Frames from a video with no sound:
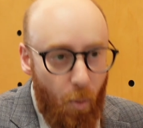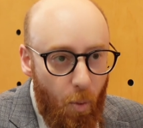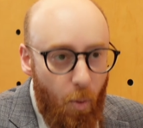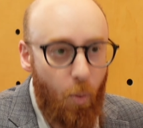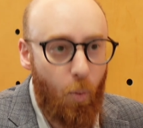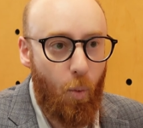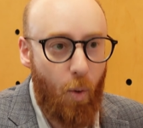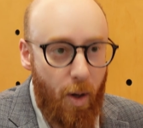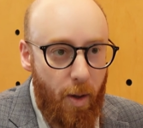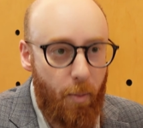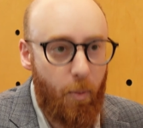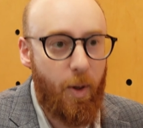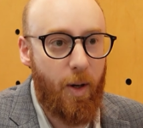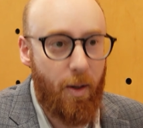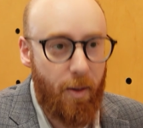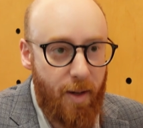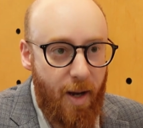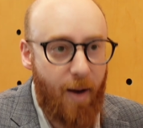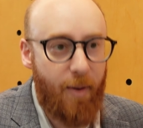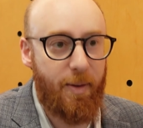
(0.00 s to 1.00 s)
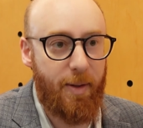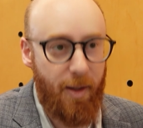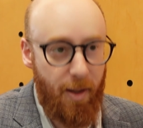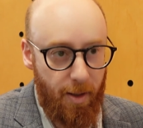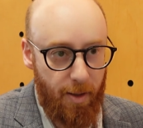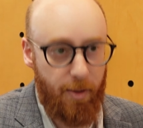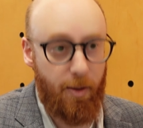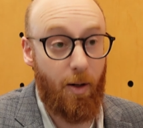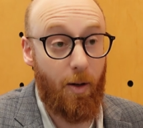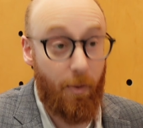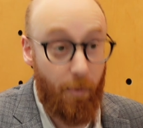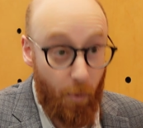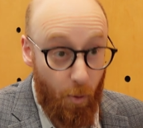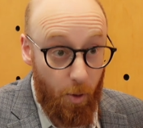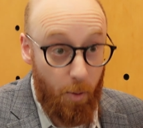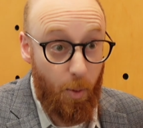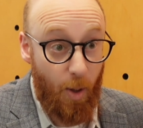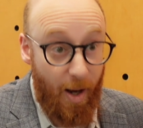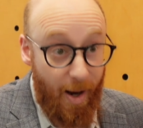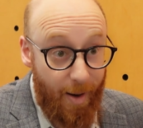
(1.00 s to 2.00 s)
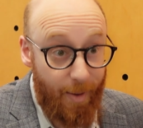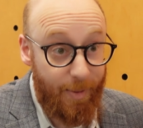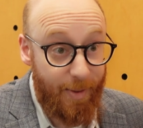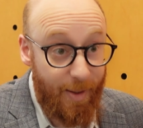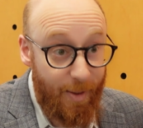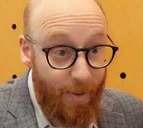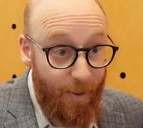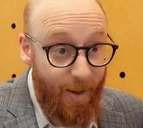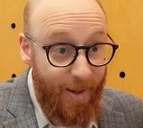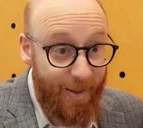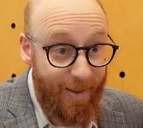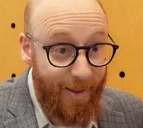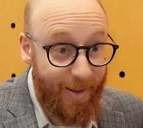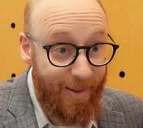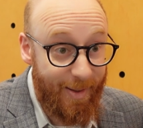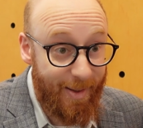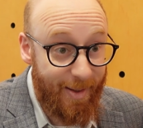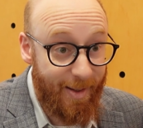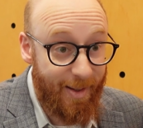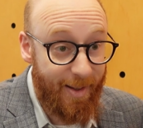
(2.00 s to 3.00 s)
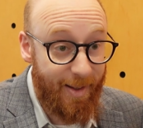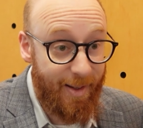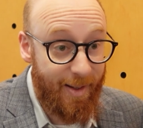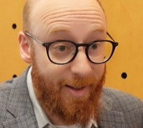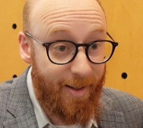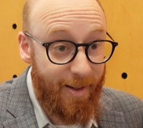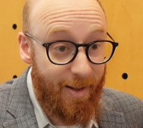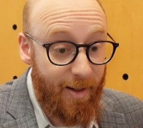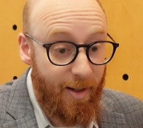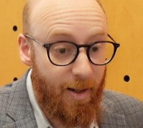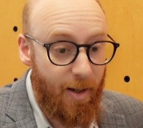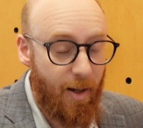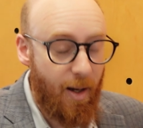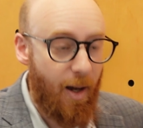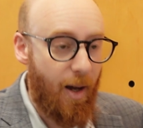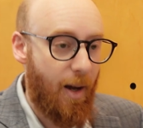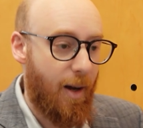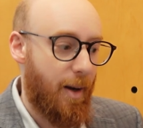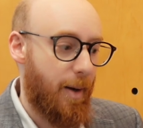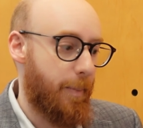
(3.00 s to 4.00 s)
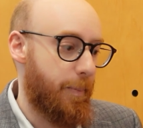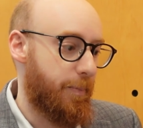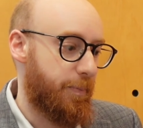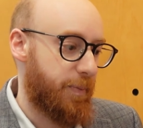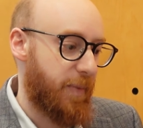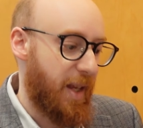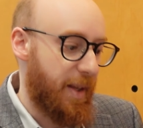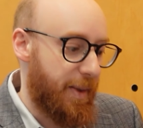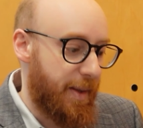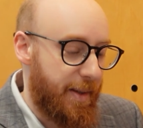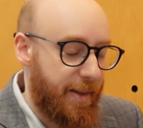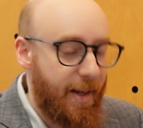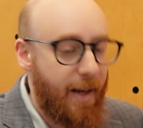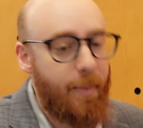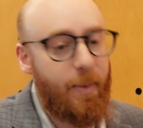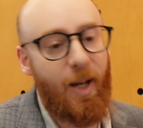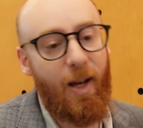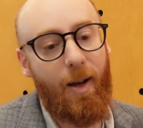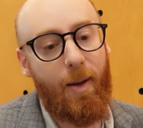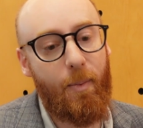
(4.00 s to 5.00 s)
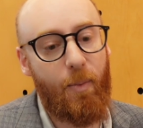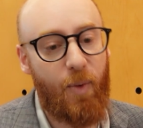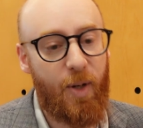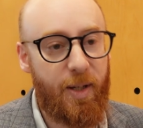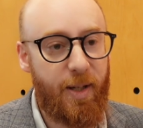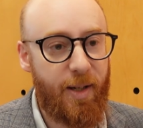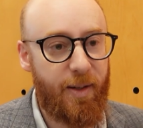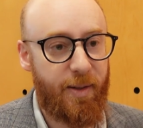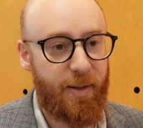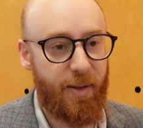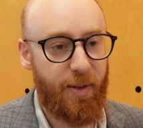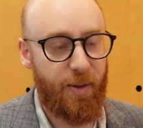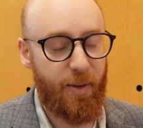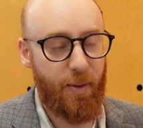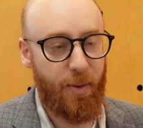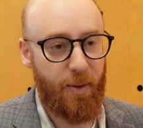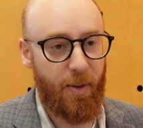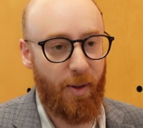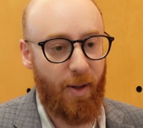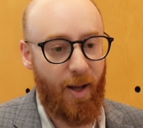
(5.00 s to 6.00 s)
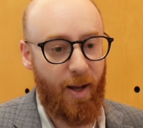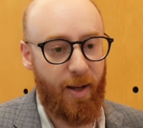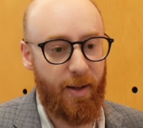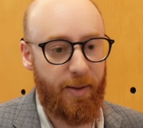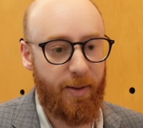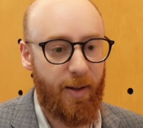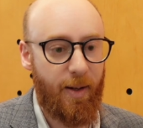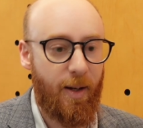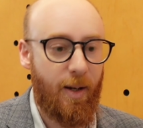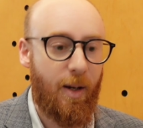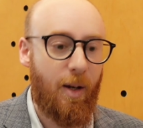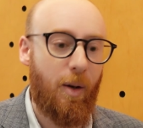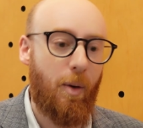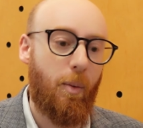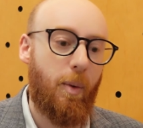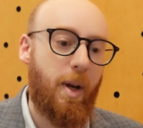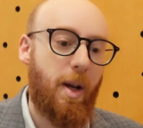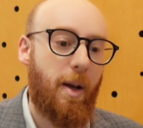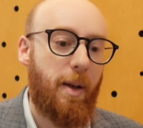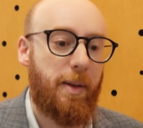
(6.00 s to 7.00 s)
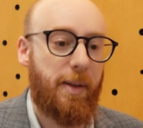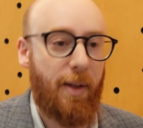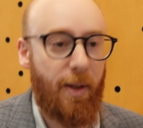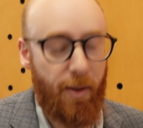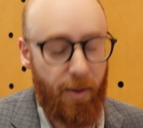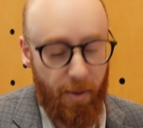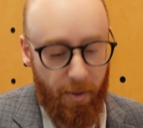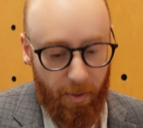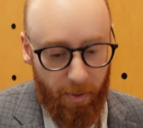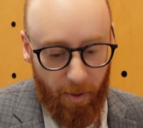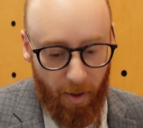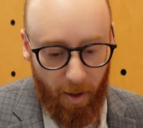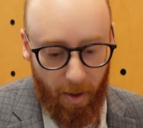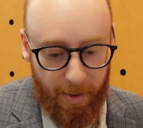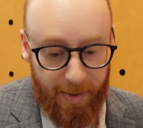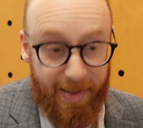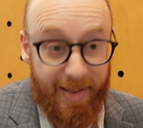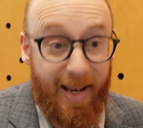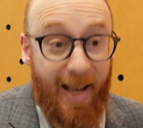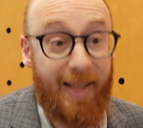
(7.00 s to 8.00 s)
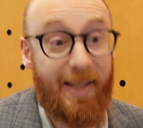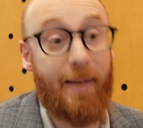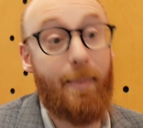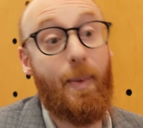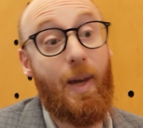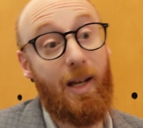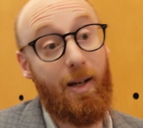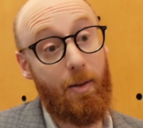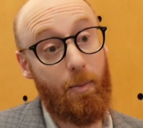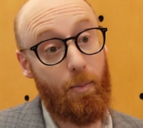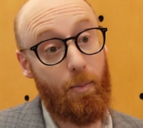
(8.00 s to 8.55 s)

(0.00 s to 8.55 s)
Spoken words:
what we are now seeing as our affordable housing crisis. At the same time we deinstitutionalized, we also decimated